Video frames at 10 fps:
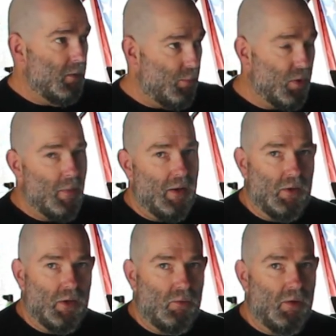putting it back
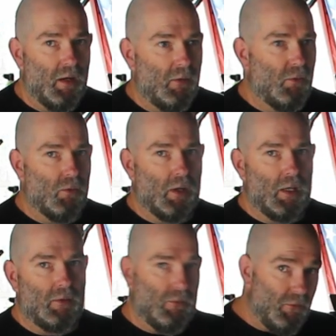on the ground for
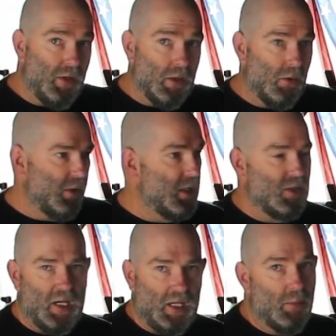a video and then
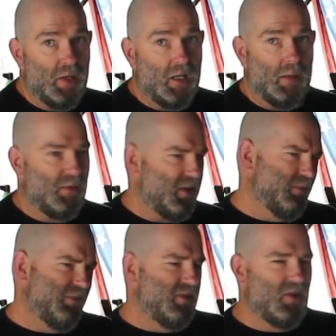jacking it back up. Like,
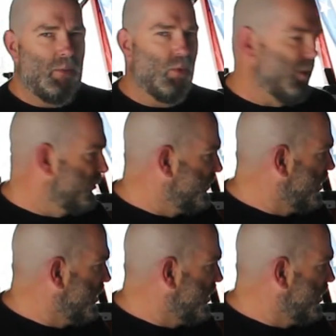no point.